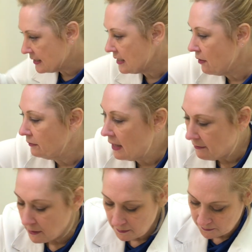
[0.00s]

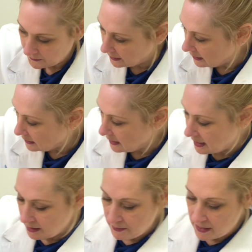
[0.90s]
self-level a little
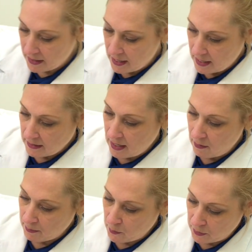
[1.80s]
tiny bit. Now
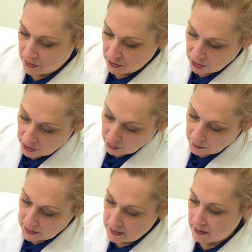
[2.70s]
I'm going to cure
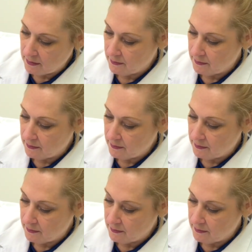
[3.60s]
it.